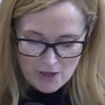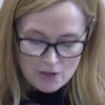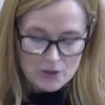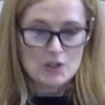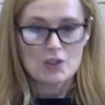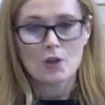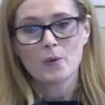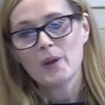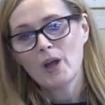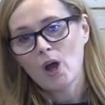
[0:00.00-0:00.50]

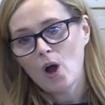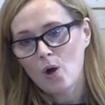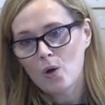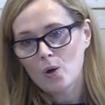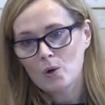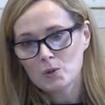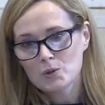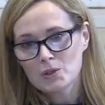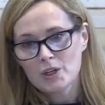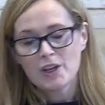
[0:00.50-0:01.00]
So we
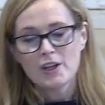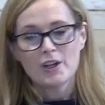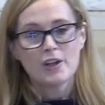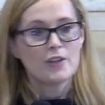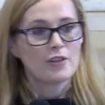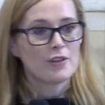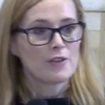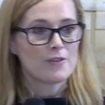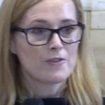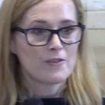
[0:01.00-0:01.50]
hold
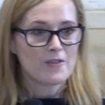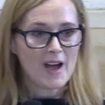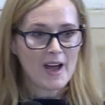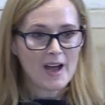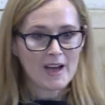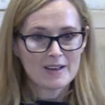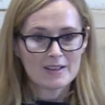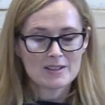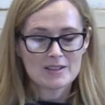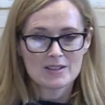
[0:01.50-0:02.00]
the
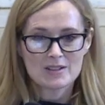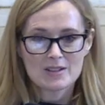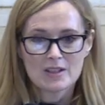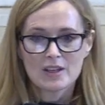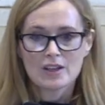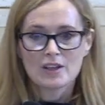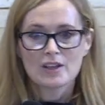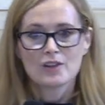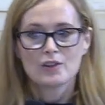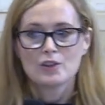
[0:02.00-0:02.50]
facts
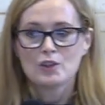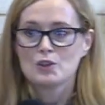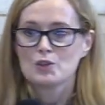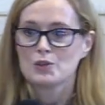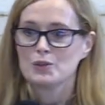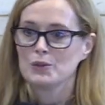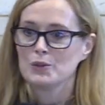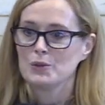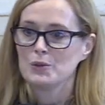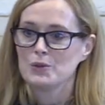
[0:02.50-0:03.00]
and the
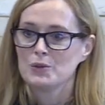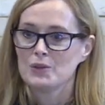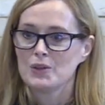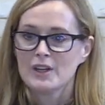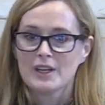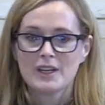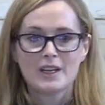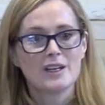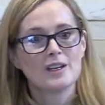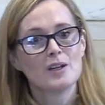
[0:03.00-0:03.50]
truth
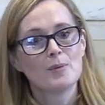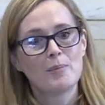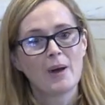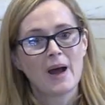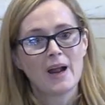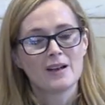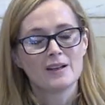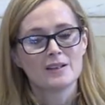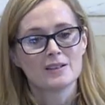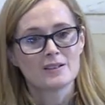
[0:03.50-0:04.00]
in a
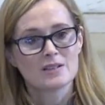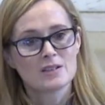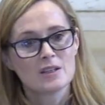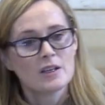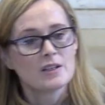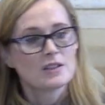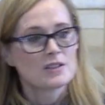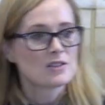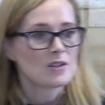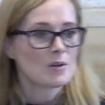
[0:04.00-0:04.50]
balance,
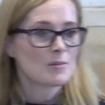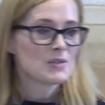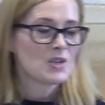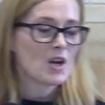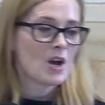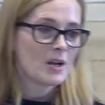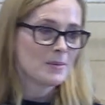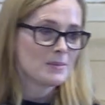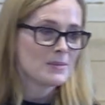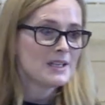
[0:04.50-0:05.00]

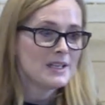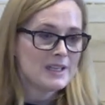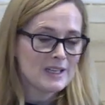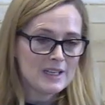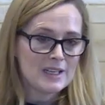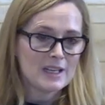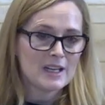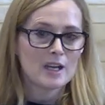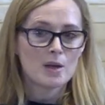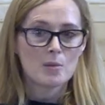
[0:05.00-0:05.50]
sometimes
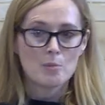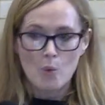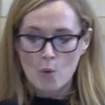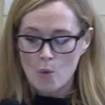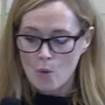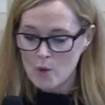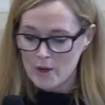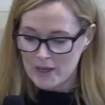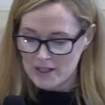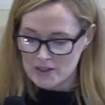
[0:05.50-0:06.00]
leaning
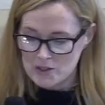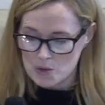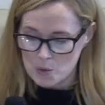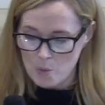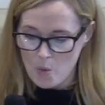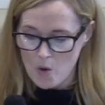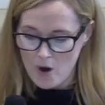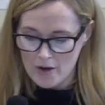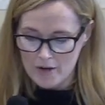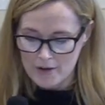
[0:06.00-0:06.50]
more into
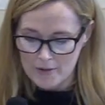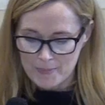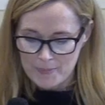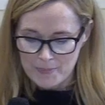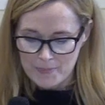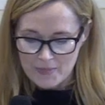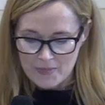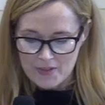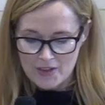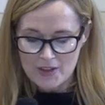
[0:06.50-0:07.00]
one
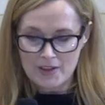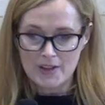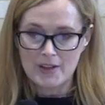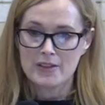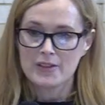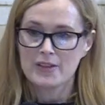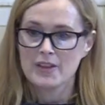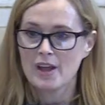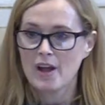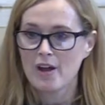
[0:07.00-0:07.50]
than
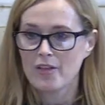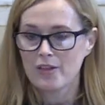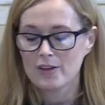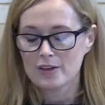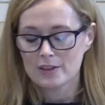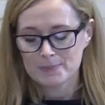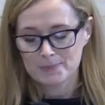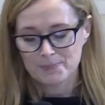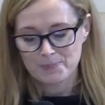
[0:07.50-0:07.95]
the other.